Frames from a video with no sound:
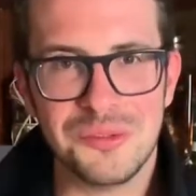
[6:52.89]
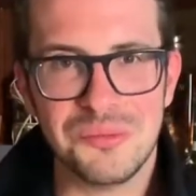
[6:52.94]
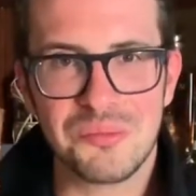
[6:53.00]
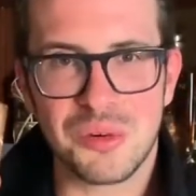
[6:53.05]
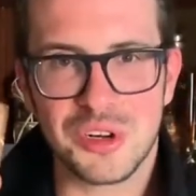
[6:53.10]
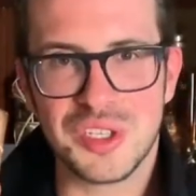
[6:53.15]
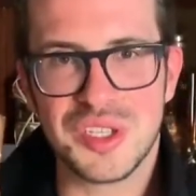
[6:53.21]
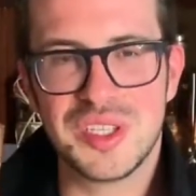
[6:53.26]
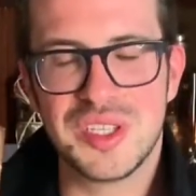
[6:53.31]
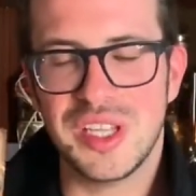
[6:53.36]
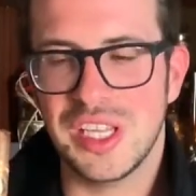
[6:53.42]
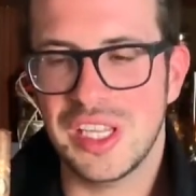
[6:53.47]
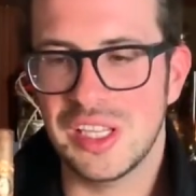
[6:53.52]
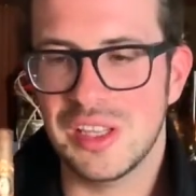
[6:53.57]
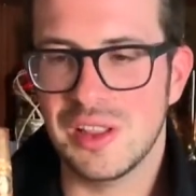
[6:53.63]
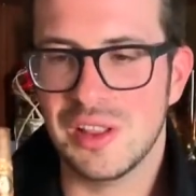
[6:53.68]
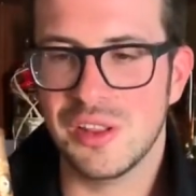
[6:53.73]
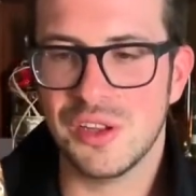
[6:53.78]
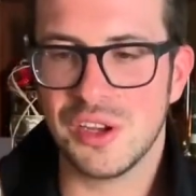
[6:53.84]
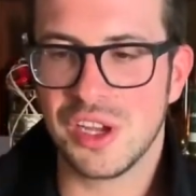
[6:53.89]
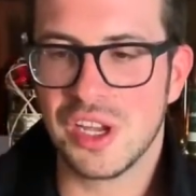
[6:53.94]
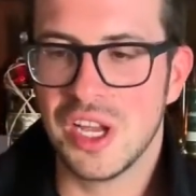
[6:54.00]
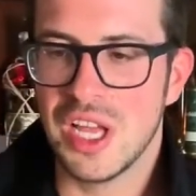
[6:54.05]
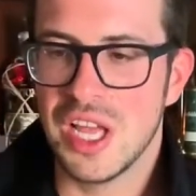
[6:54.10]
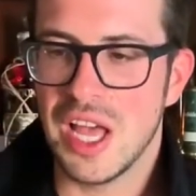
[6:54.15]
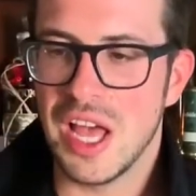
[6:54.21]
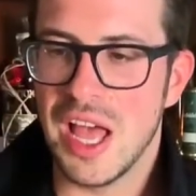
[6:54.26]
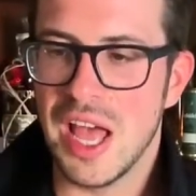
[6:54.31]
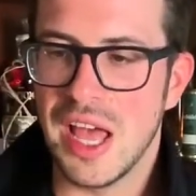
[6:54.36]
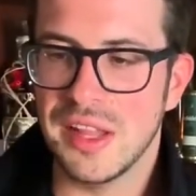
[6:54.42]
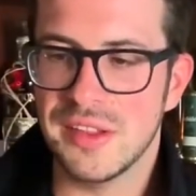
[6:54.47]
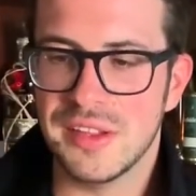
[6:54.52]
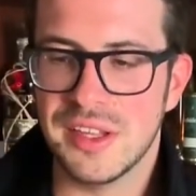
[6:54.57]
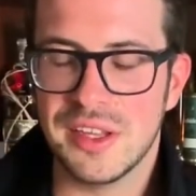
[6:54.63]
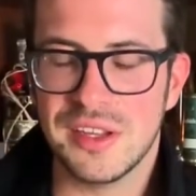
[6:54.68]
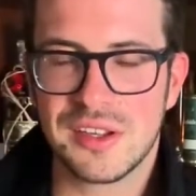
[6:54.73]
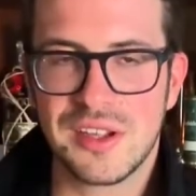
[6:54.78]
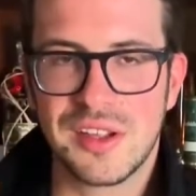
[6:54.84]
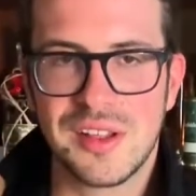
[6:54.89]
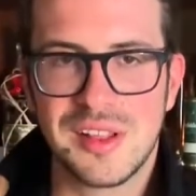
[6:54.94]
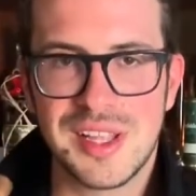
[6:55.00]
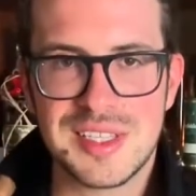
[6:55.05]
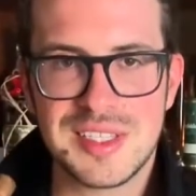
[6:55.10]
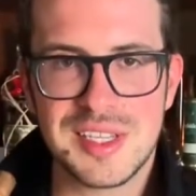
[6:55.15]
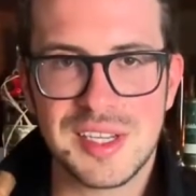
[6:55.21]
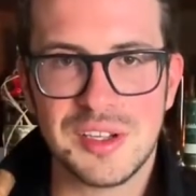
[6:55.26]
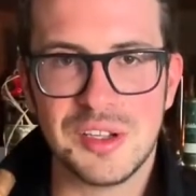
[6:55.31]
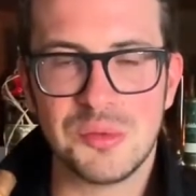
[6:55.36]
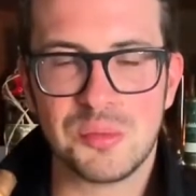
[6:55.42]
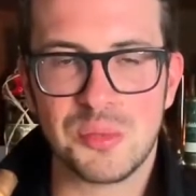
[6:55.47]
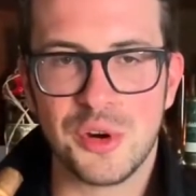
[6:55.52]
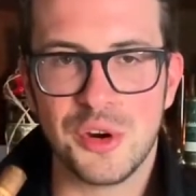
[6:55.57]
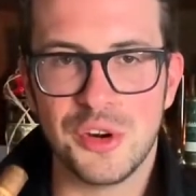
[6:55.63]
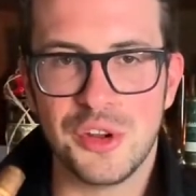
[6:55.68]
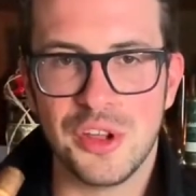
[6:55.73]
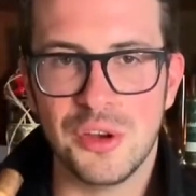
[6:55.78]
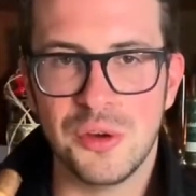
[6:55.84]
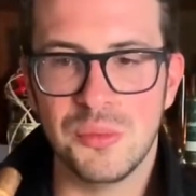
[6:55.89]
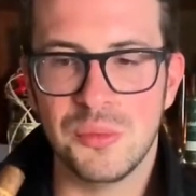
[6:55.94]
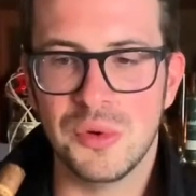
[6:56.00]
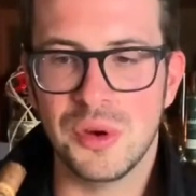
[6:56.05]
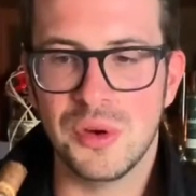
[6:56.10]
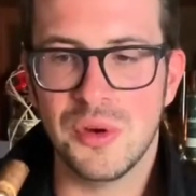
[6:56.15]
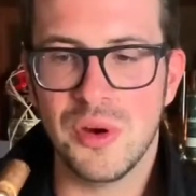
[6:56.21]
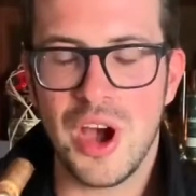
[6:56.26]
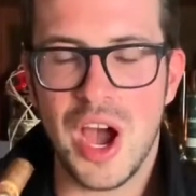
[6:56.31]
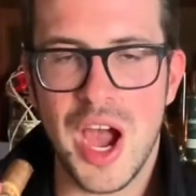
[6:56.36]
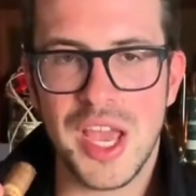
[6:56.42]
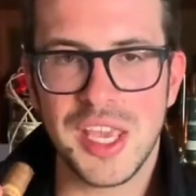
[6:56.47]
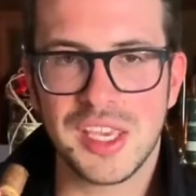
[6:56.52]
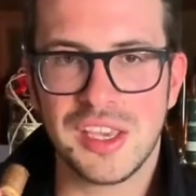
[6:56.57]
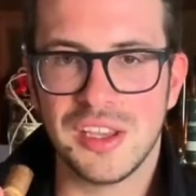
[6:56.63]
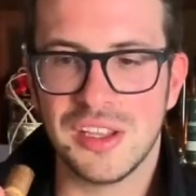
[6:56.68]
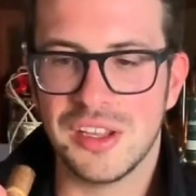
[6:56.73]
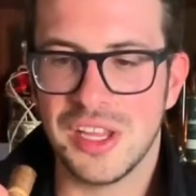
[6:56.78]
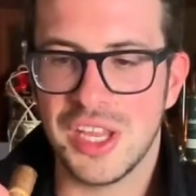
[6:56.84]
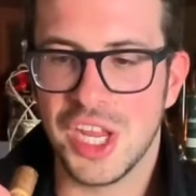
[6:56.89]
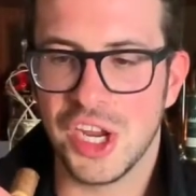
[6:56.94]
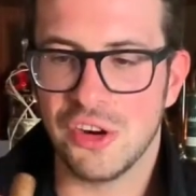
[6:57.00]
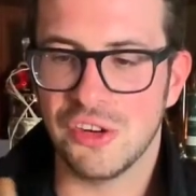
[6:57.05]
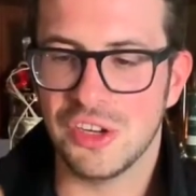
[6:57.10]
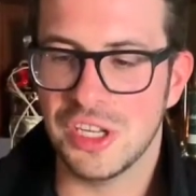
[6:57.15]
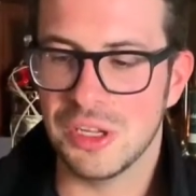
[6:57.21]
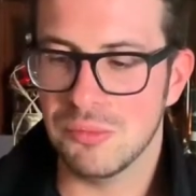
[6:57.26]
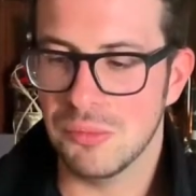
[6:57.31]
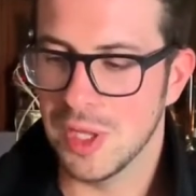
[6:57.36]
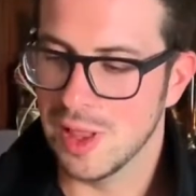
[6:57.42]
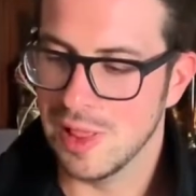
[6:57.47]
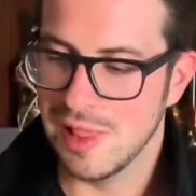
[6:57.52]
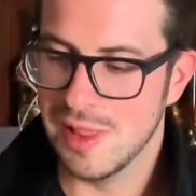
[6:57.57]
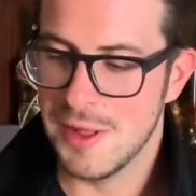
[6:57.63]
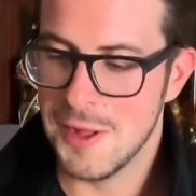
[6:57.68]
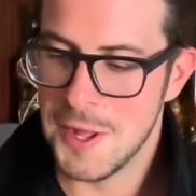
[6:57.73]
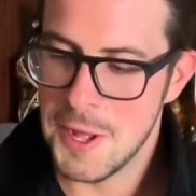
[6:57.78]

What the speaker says: pristine look and the classical Perdomo icon here in the middle,